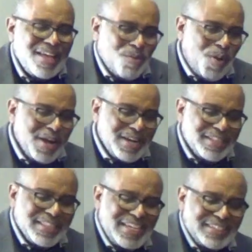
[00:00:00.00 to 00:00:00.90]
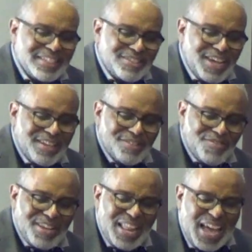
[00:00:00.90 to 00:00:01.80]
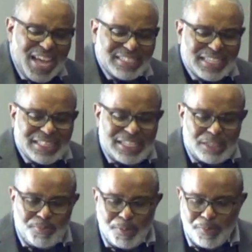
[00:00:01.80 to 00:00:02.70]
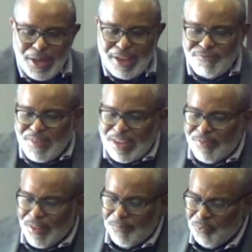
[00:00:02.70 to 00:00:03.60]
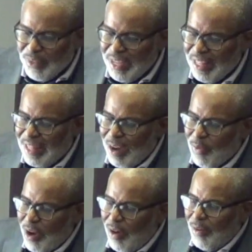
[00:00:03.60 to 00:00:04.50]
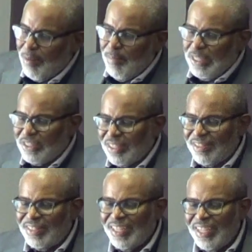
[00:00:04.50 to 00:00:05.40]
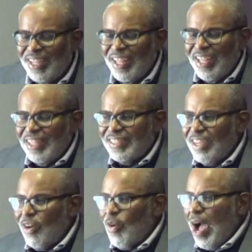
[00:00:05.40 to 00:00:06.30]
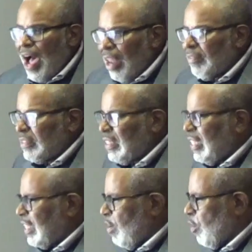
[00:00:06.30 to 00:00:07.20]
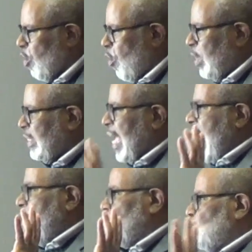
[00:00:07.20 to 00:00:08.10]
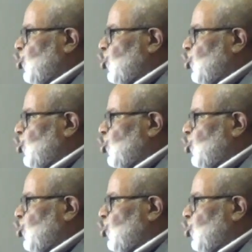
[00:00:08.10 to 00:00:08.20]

one of the things that you have to realize that these people had faith and they were on a mission. So all of a sudden they were going down